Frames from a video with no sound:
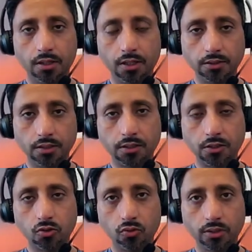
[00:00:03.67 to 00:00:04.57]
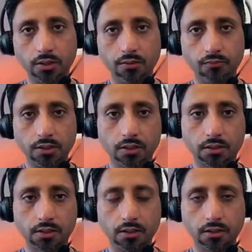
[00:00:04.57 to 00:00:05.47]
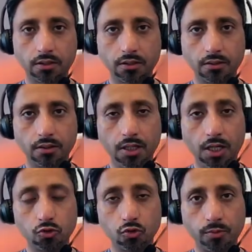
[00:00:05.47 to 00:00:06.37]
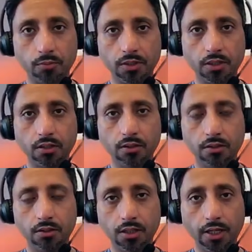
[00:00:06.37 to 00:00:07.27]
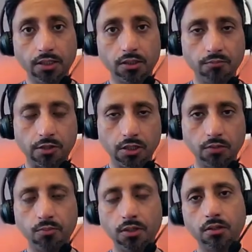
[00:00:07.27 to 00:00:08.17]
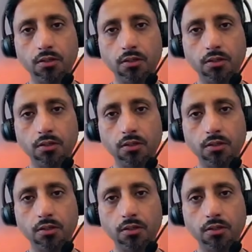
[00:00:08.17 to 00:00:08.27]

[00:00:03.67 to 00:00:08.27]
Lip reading: In this tutorial, we'll discuss how to prepare income statement.